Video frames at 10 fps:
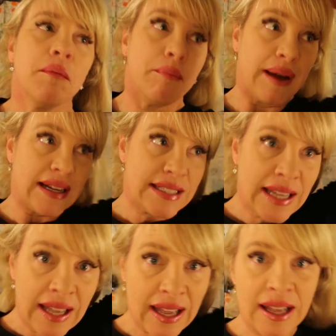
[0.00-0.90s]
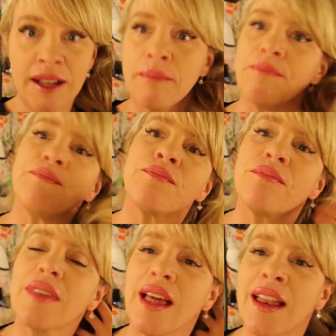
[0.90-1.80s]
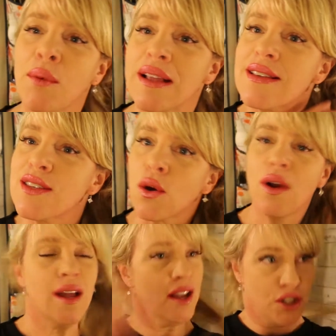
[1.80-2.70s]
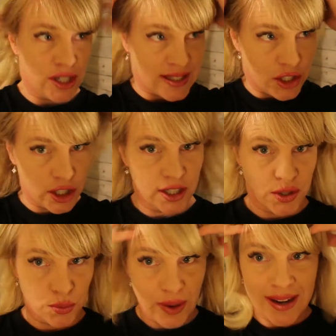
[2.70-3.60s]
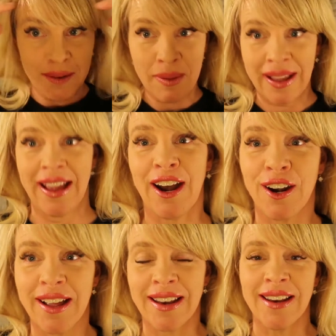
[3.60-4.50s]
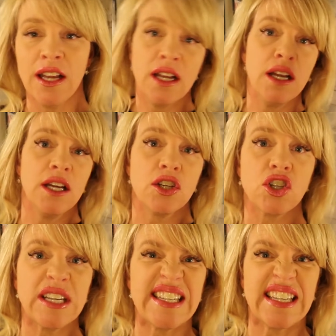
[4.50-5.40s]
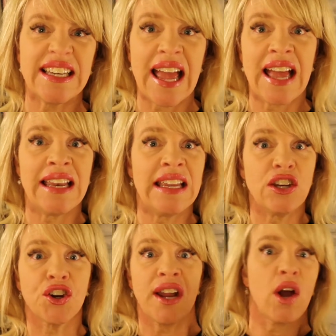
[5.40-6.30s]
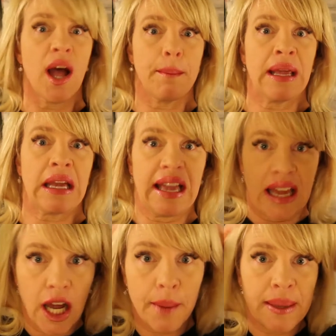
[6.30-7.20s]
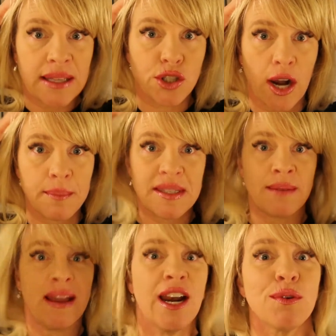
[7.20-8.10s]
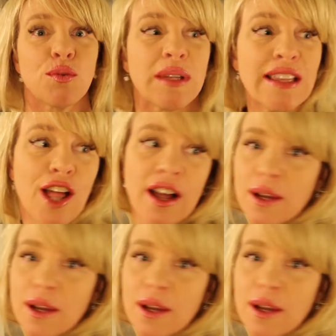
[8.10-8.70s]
But anyways, and so she said she could do red in my hair, and she did, and it turned out hot pink. I had hot pink stripes, and my hair was really long.